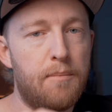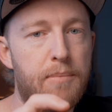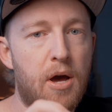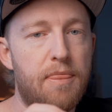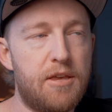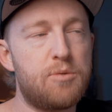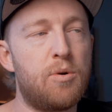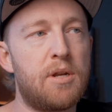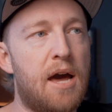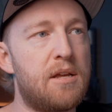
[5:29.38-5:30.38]
but this
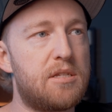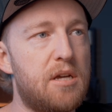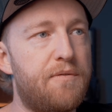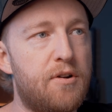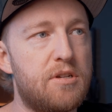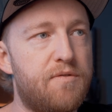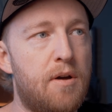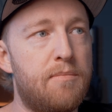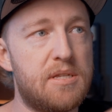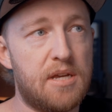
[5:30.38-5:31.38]
one kind of suffers
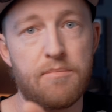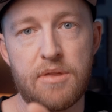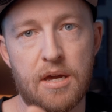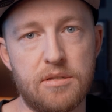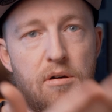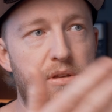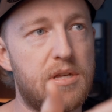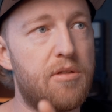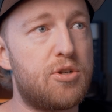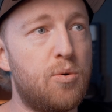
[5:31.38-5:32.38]
from the same thing as all
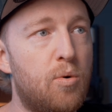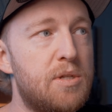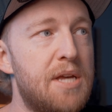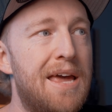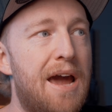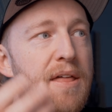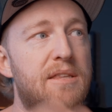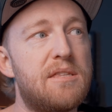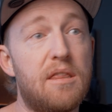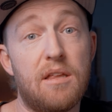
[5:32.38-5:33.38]
these other tools, and
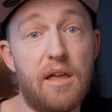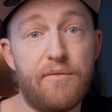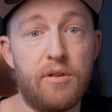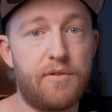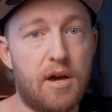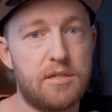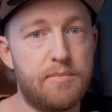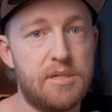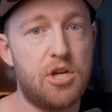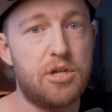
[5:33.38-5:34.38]
that's that the level of
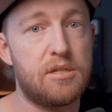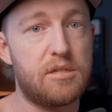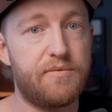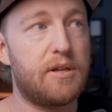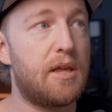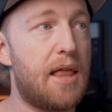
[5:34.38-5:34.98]
customization is severely